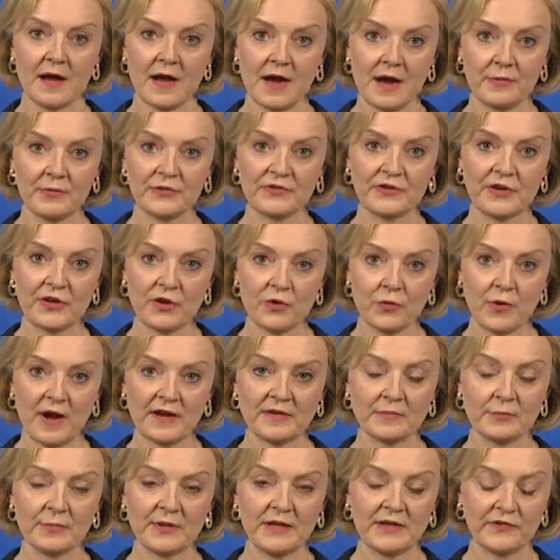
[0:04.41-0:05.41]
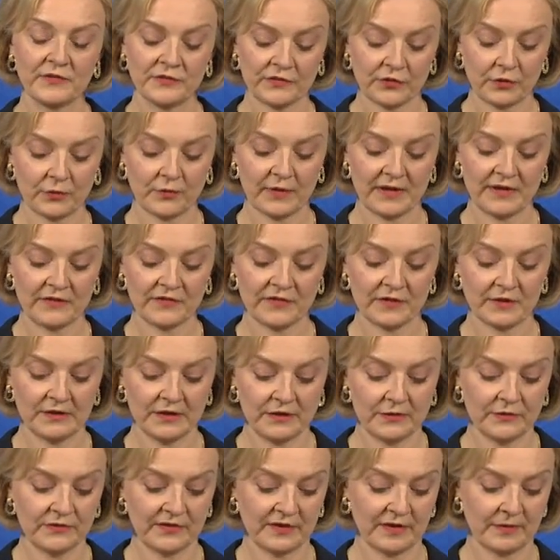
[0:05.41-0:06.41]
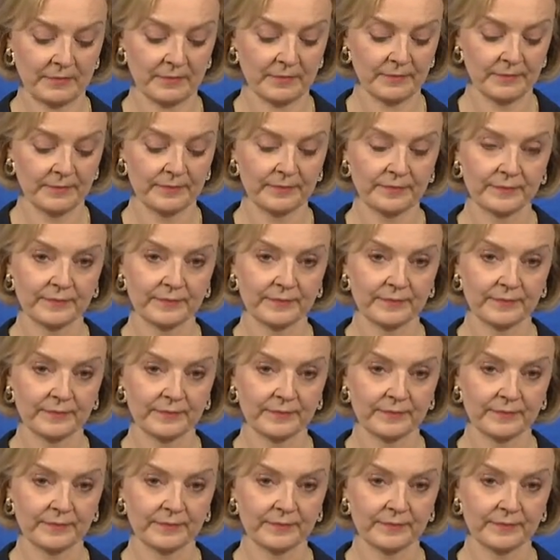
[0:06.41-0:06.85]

I was incredibly sorry to lose him.